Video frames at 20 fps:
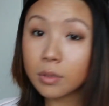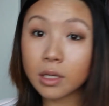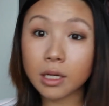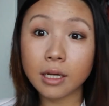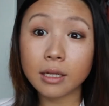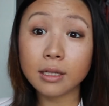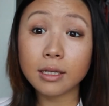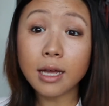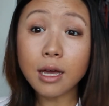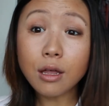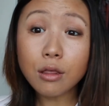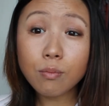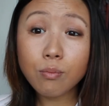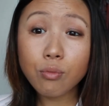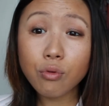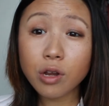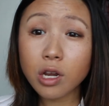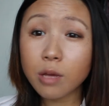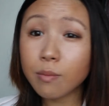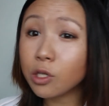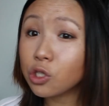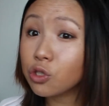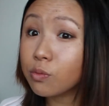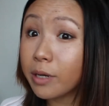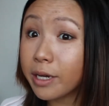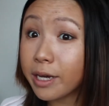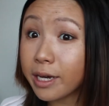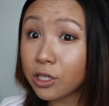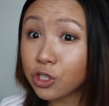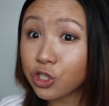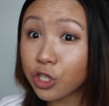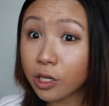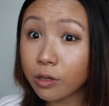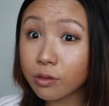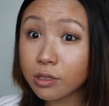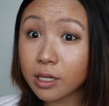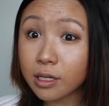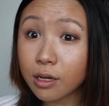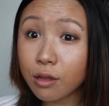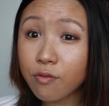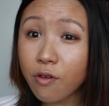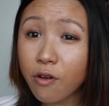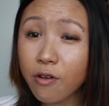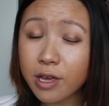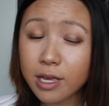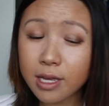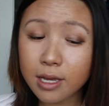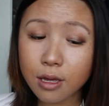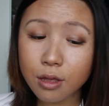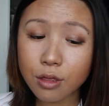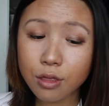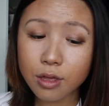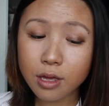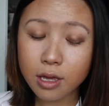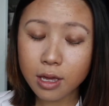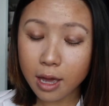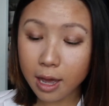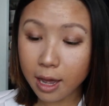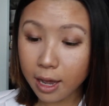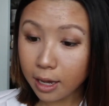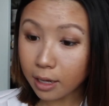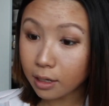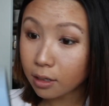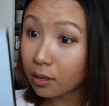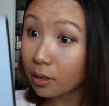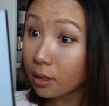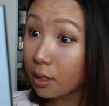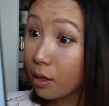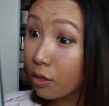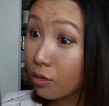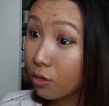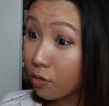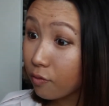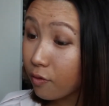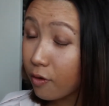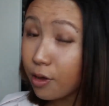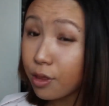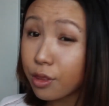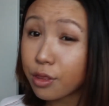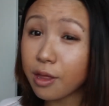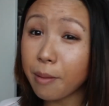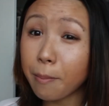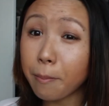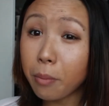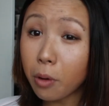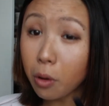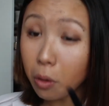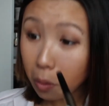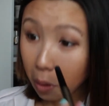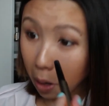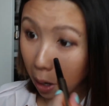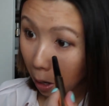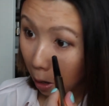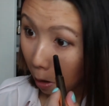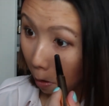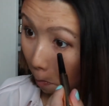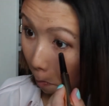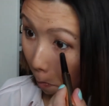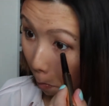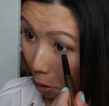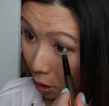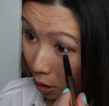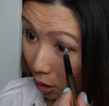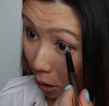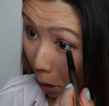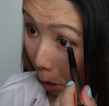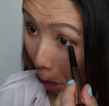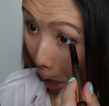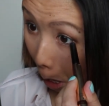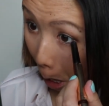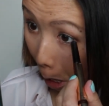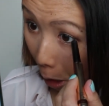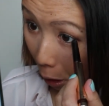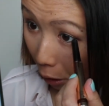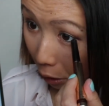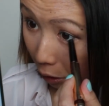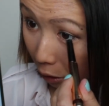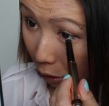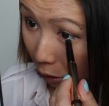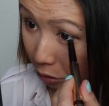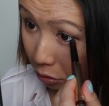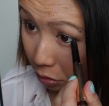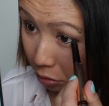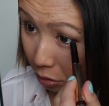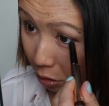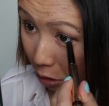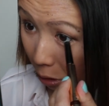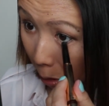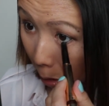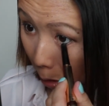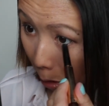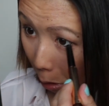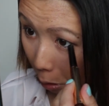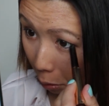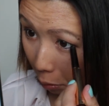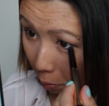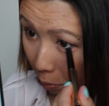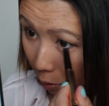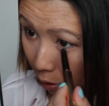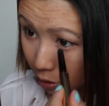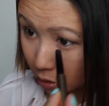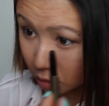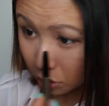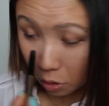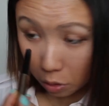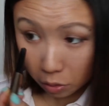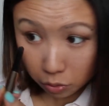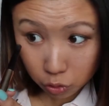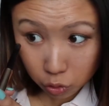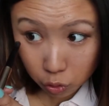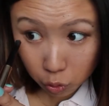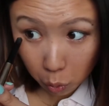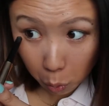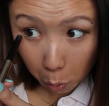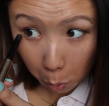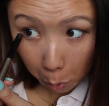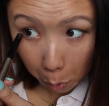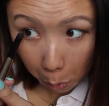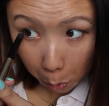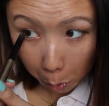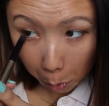And that's pretty much my eyeshadow done. It's very easy and it's just very simple. And then I just take a little bit onto